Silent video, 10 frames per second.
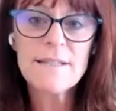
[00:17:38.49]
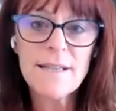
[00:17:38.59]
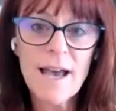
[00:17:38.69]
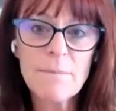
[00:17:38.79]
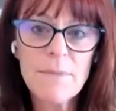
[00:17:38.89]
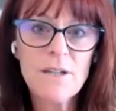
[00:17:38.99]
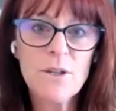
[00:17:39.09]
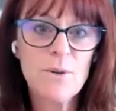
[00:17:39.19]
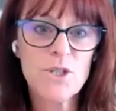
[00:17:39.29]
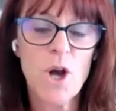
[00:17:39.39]
Tammy,
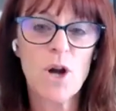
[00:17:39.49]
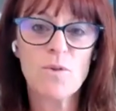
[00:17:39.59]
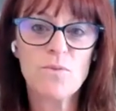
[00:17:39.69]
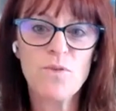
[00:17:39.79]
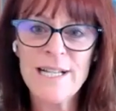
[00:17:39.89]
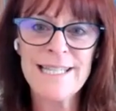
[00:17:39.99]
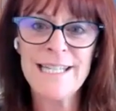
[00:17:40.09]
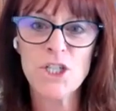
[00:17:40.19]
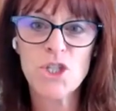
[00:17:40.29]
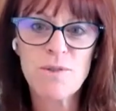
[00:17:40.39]
who is our
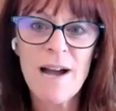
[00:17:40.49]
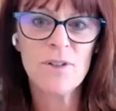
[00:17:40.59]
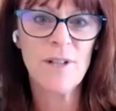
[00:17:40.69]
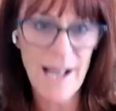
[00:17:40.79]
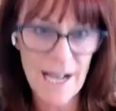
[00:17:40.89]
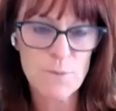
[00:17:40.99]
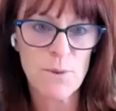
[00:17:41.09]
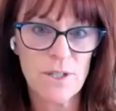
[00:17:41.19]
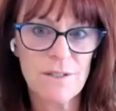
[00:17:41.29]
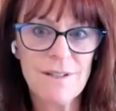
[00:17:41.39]
resident travel
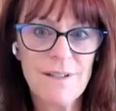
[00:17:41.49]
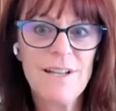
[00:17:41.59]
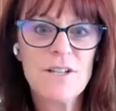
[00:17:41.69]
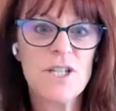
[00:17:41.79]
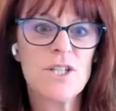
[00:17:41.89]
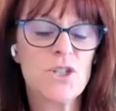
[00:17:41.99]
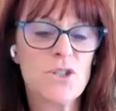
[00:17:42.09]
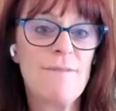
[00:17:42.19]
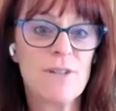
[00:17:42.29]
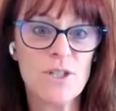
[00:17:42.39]
expert. She's a
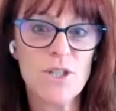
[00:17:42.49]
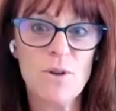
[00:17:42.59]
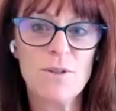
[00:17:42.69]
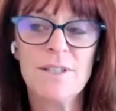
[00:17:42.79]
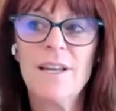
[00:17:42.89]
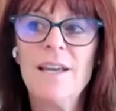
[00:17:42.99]
travel consultant.